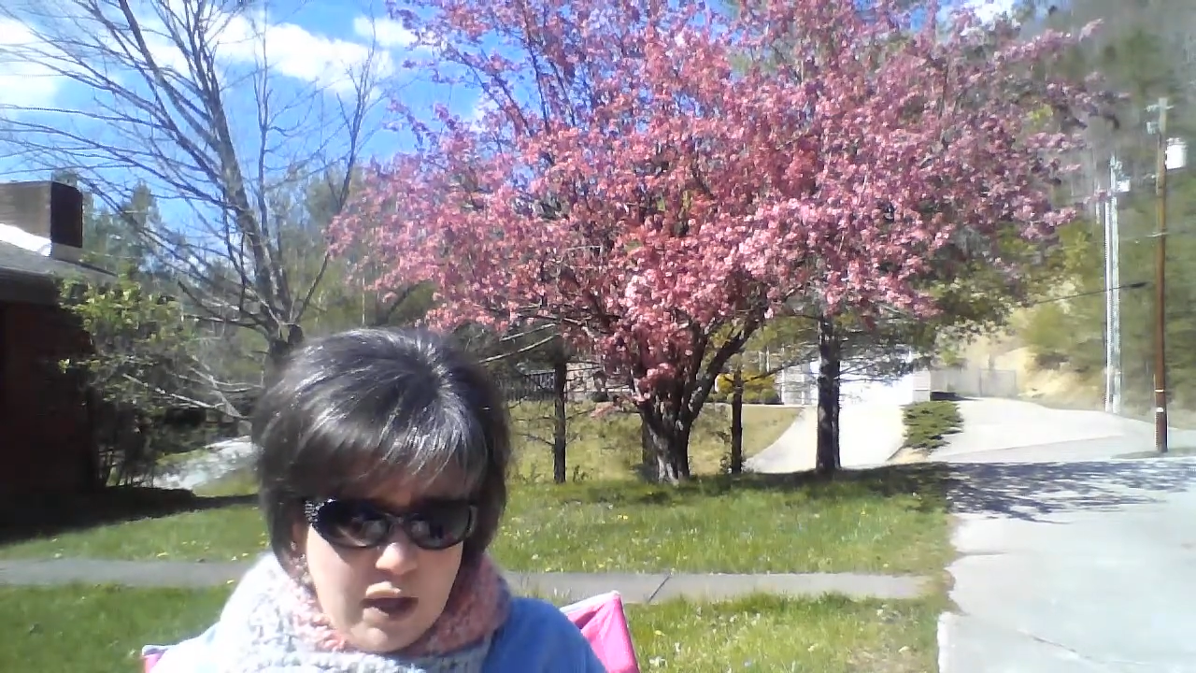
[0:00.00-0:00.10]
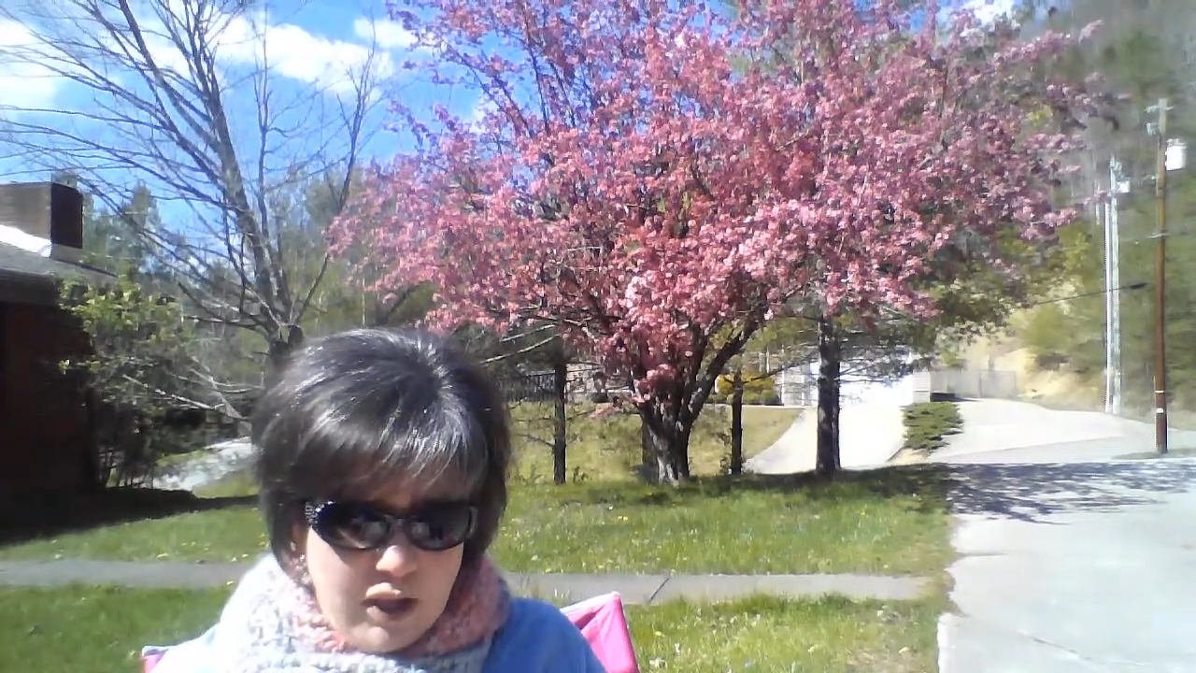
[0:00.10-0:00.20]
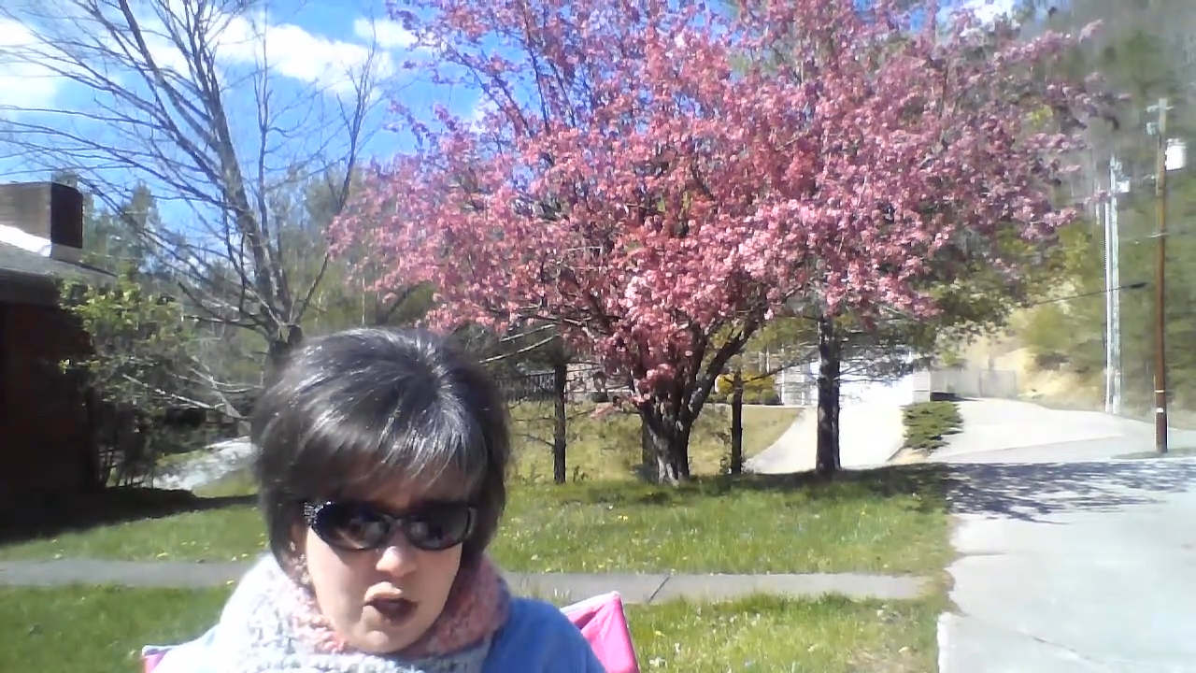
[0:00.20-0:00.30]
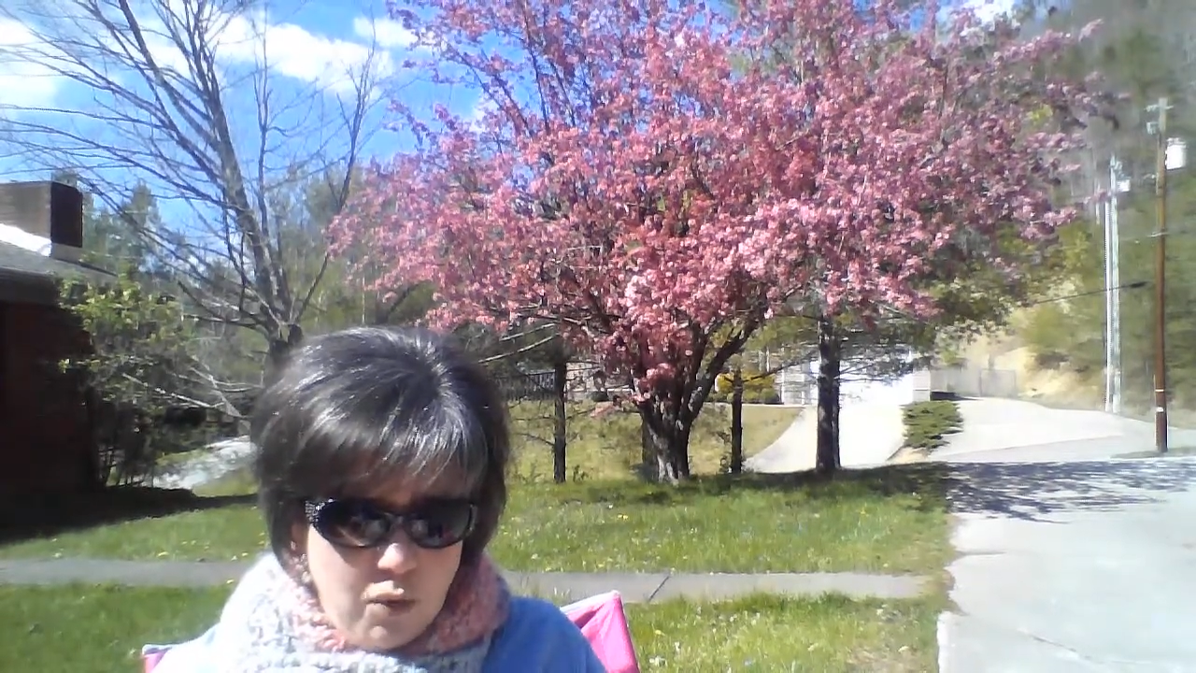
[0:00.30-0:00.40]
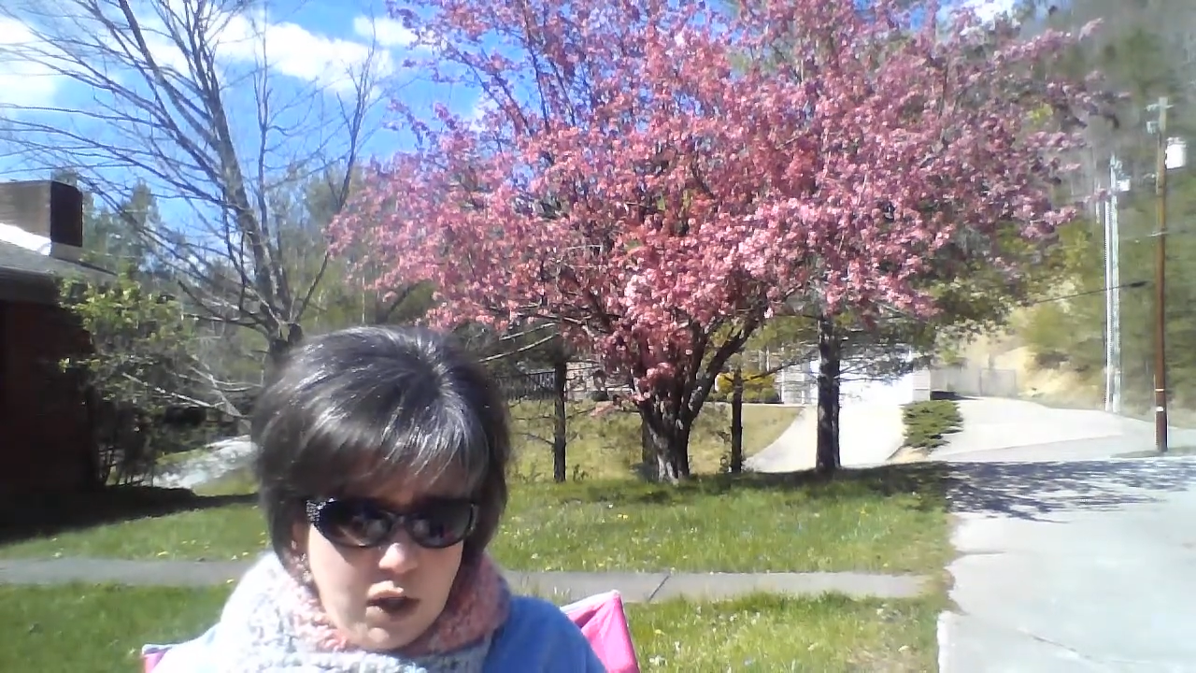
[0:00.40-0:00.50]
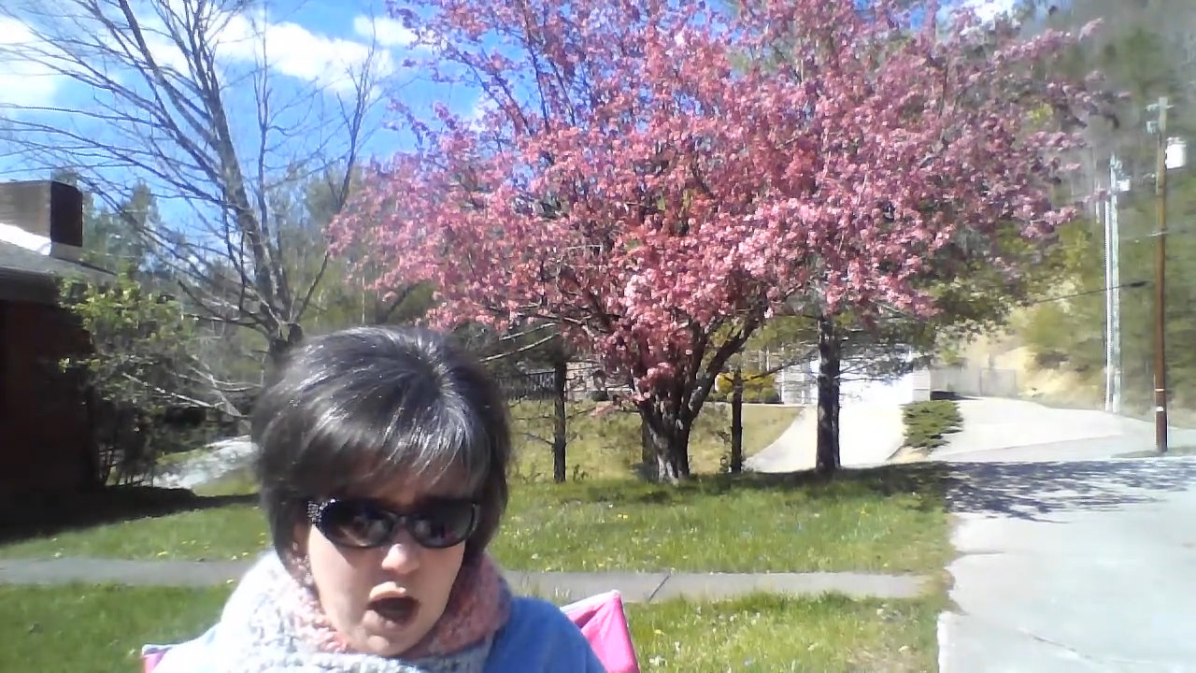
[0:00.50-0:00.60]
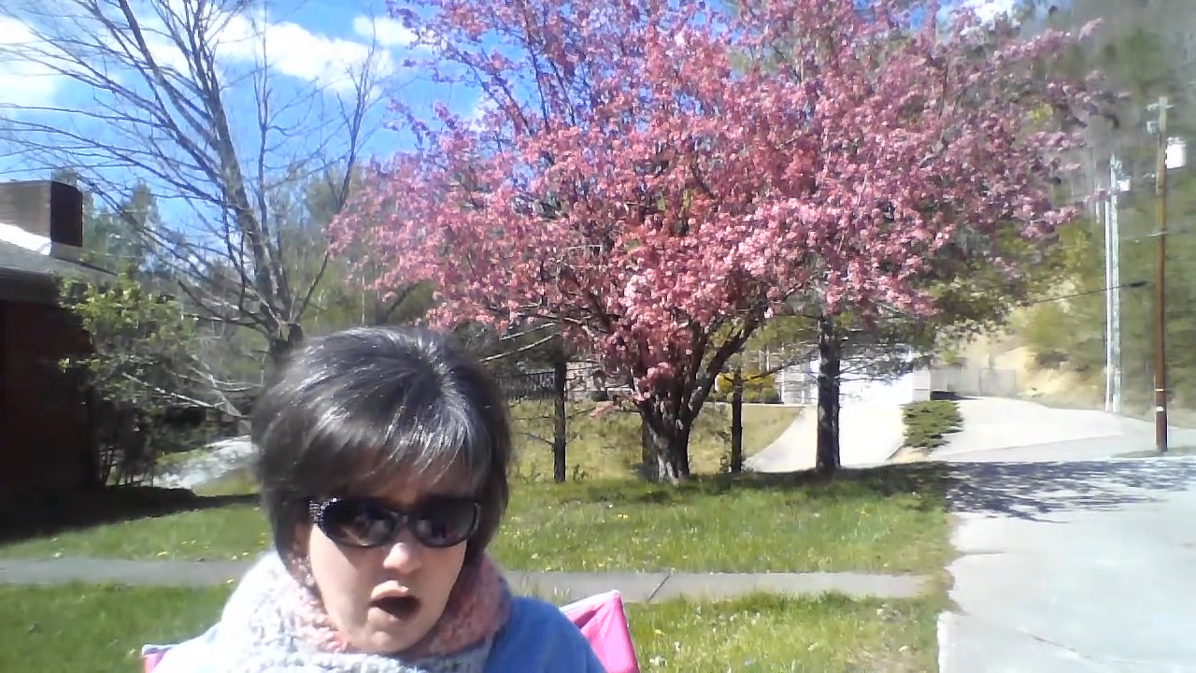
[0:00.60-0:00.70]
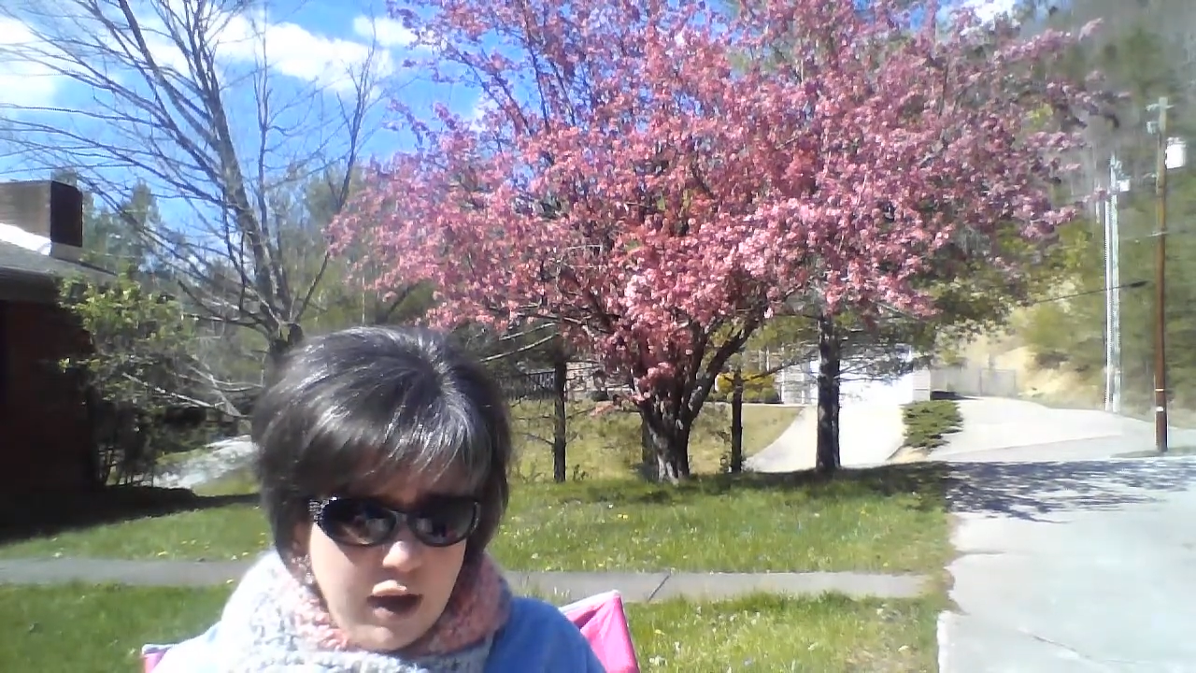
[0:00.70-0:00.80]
"that you will all